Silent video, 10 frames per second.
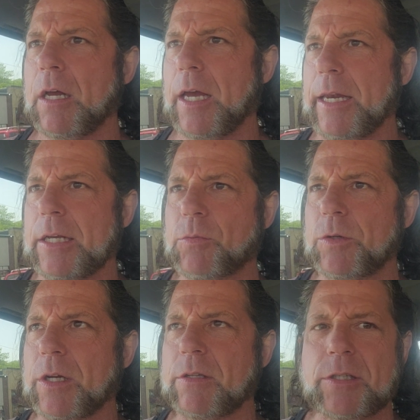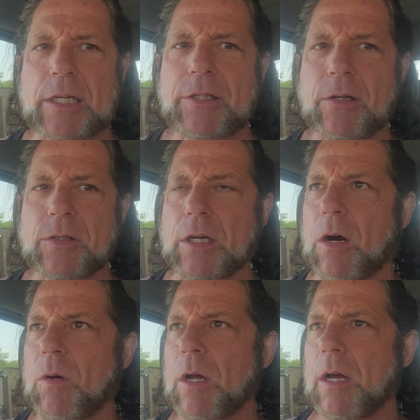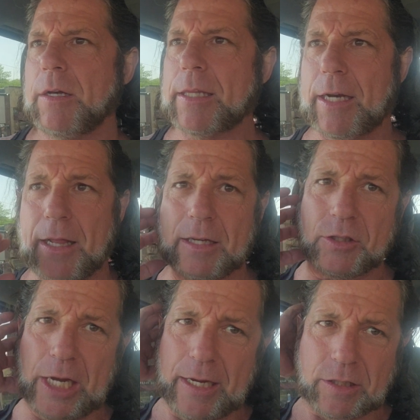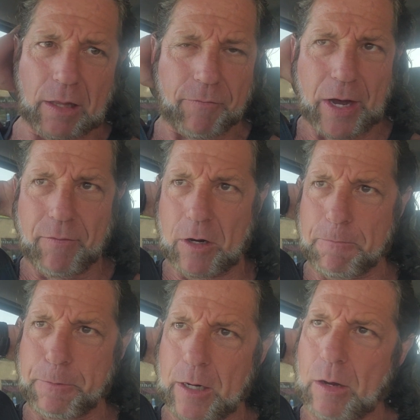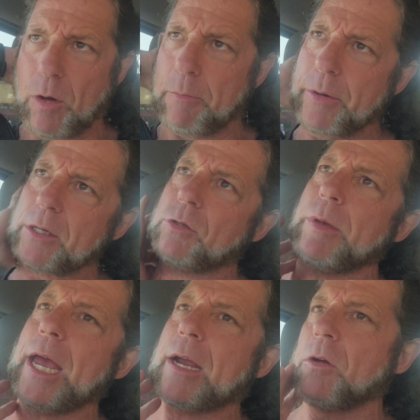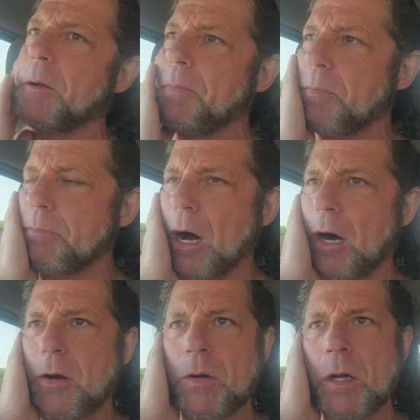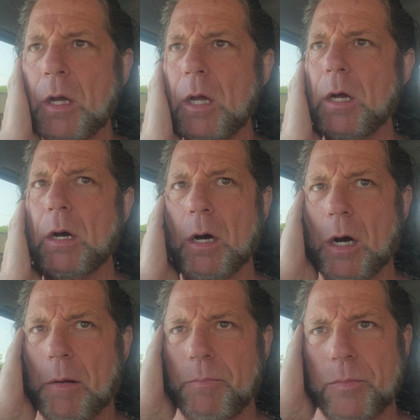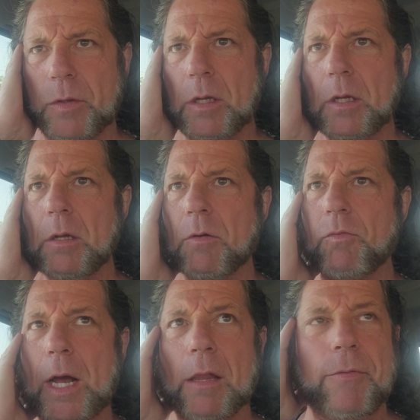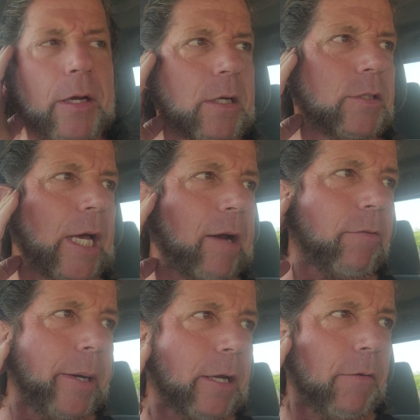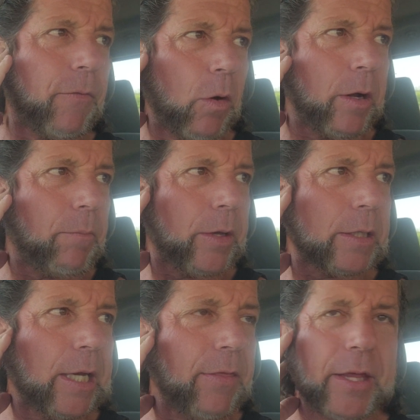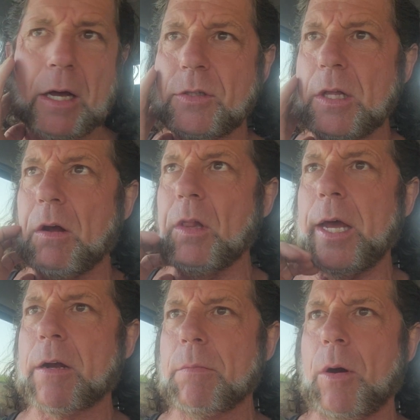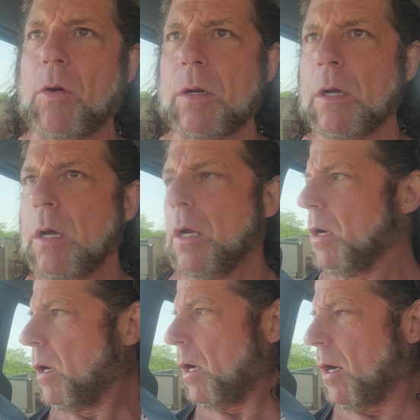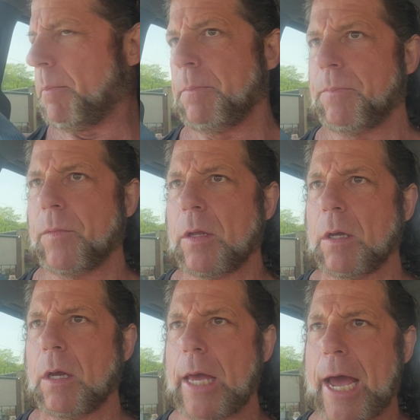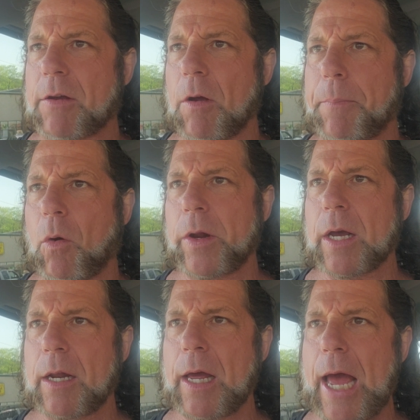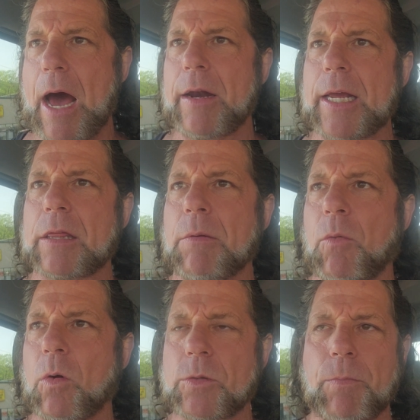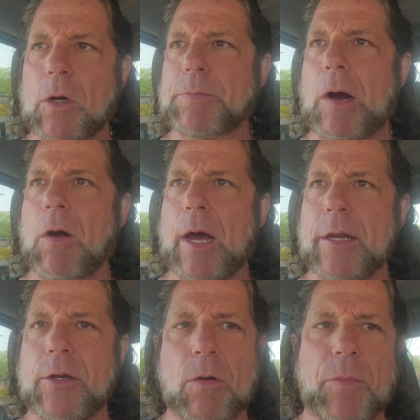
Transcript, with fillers: And his were done six years ago. Not that anything's changed on the 500, but I want to bring some accurate, modern, um, relevant, because not everybody can afford a, a $10,000 Liger motor. Um, accurate reporting on how to get the most, most power out of your